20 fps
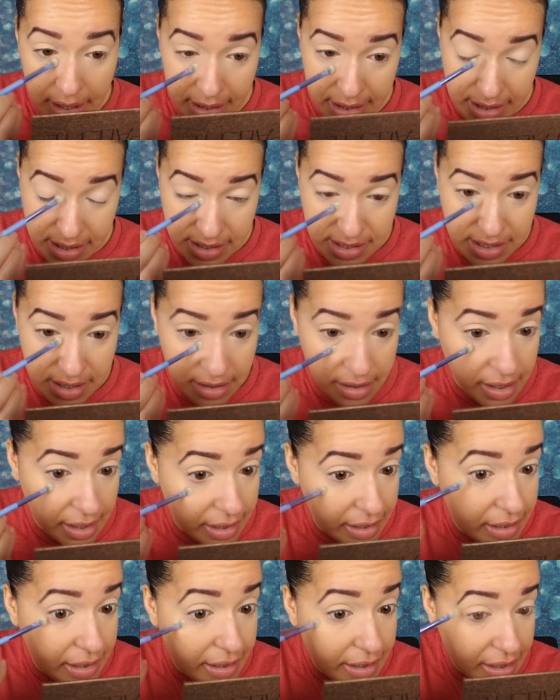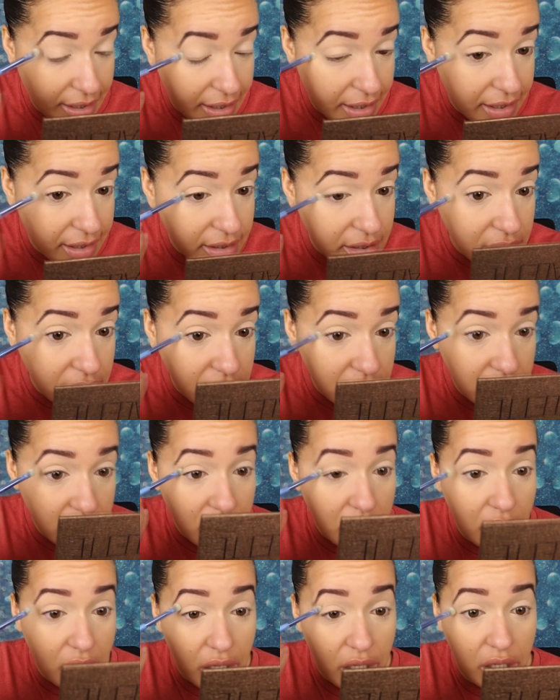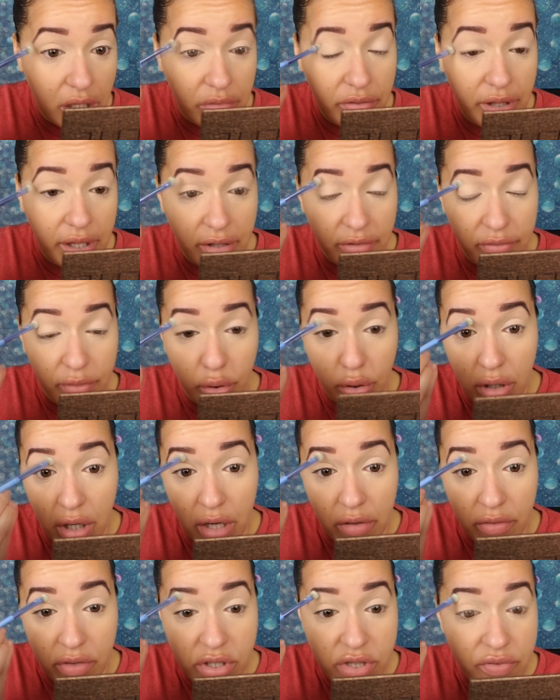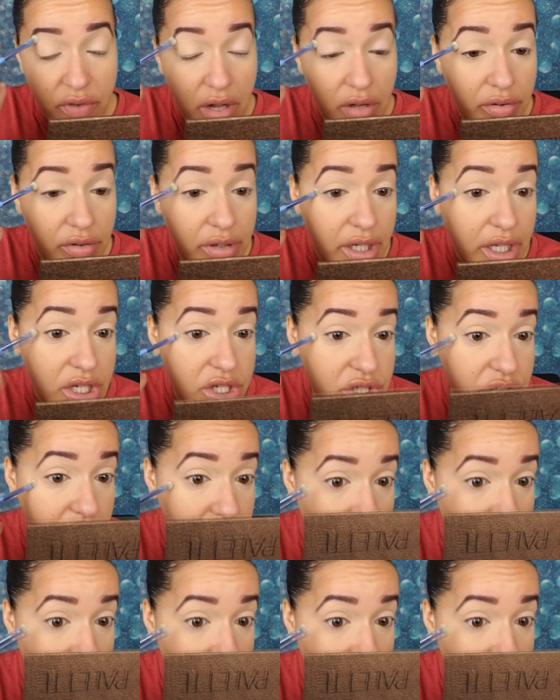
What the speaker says: isn't in need of like full coverage foundation